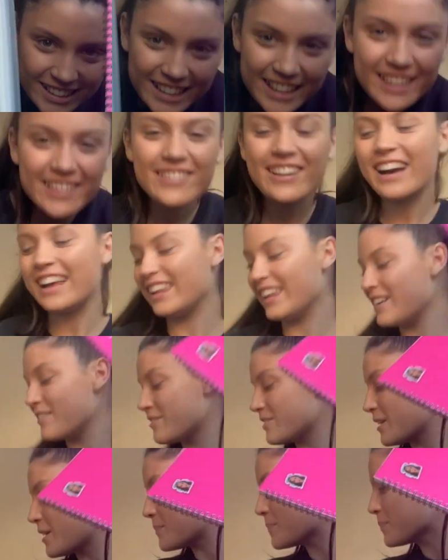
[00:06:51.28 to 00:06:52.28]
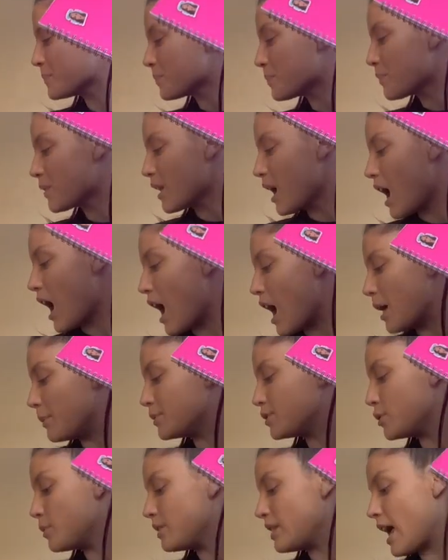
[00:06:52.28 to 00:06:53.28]
so cute? I love them.
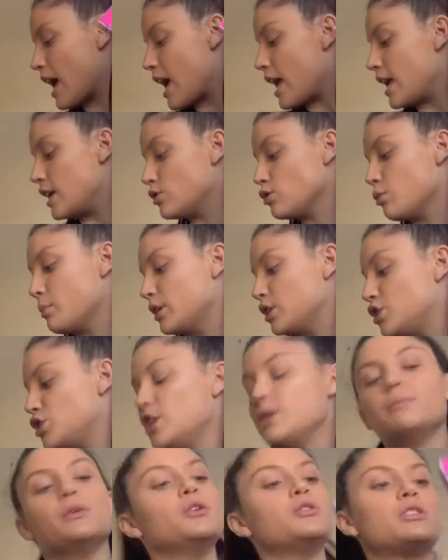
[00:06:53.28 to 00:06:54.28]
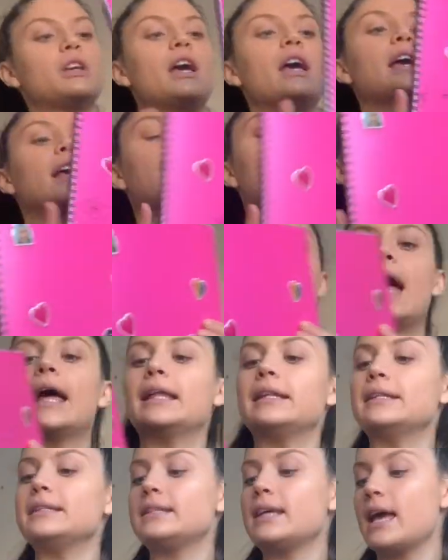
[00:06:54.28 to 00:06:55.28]
So in there is all my sheet music
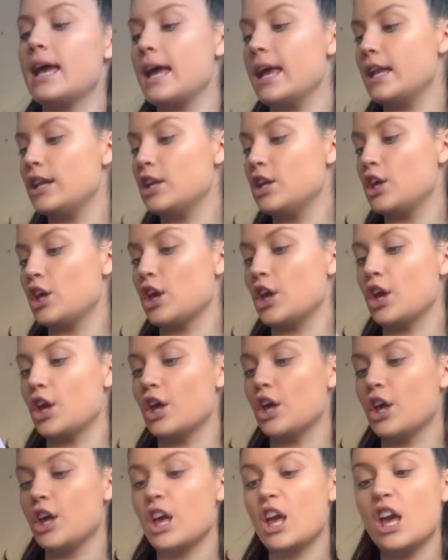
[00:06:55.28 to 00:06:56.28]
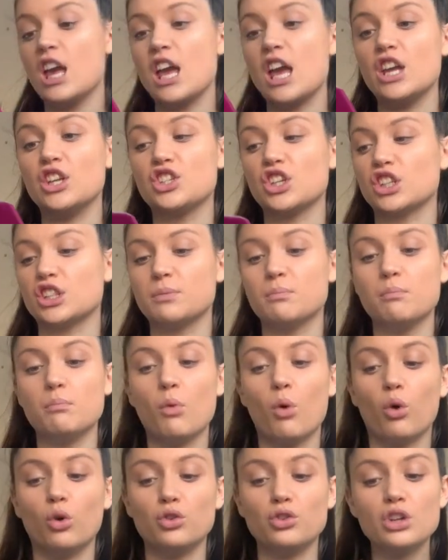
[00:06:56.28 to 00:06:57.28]
and in here is just
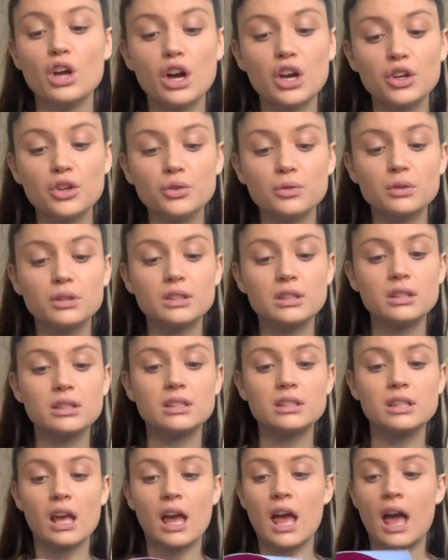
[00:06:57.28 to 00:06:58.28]
more notes,